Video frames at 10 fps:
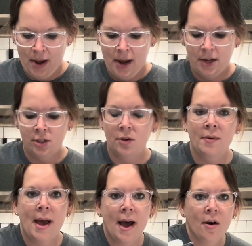And so
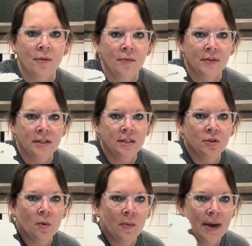now this is
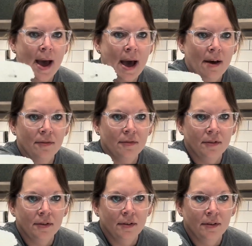what we have.
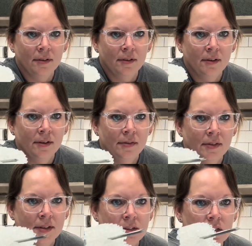
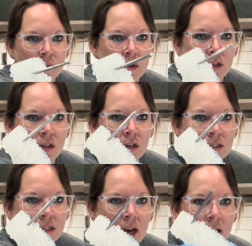This is what it
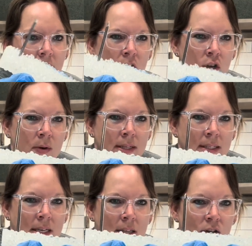looks like. And you can
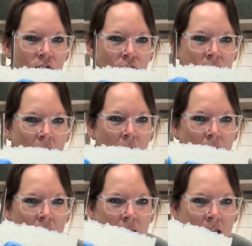see there's just a
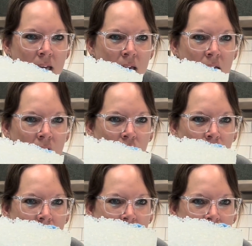little
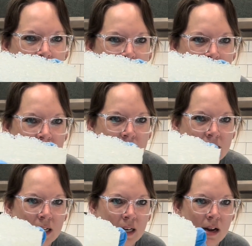bit of the beads
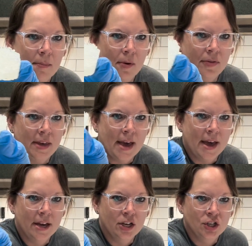sticking up on the
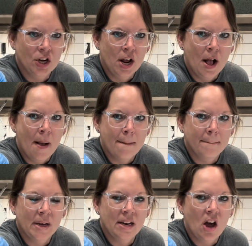edge,
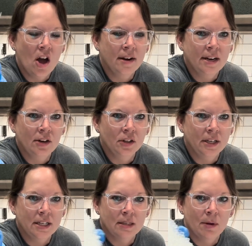but not
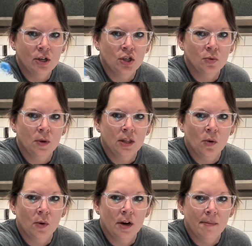nearly as much as what there
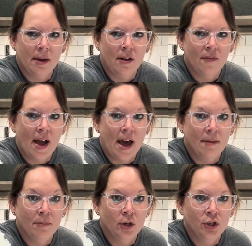would have been if I
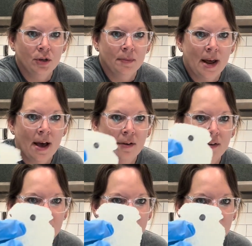hadn't pushed them down.
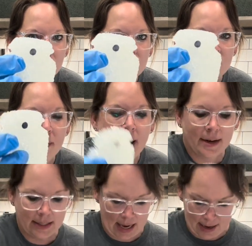And then there's the
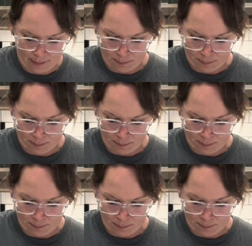back side.